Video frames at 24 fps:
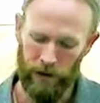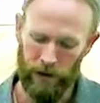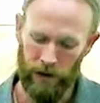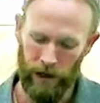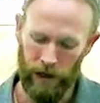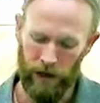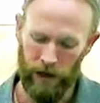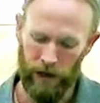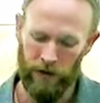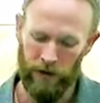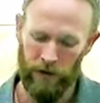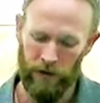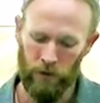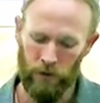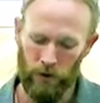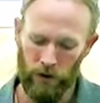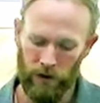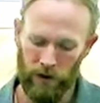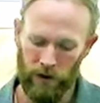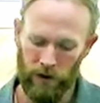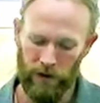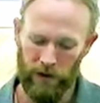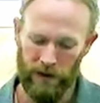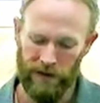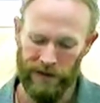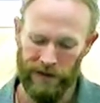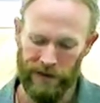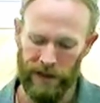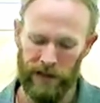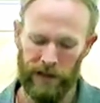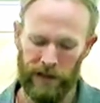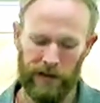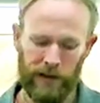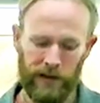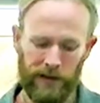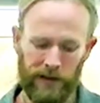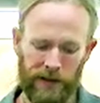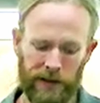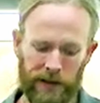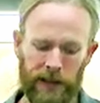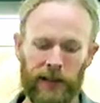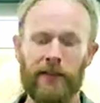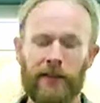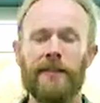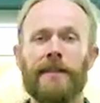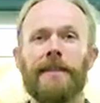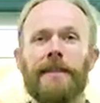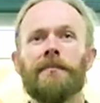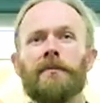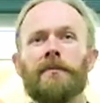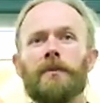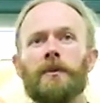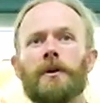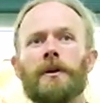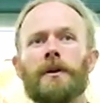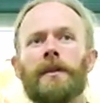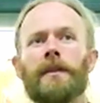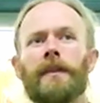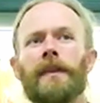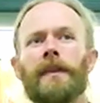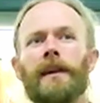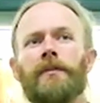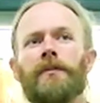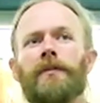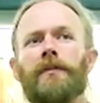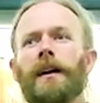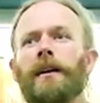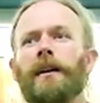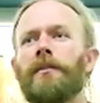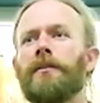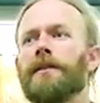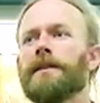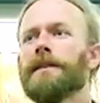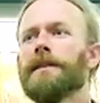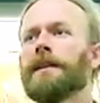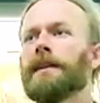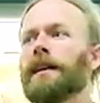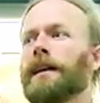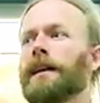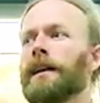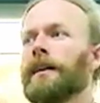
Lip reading: And the more that they studied these things, the more that they found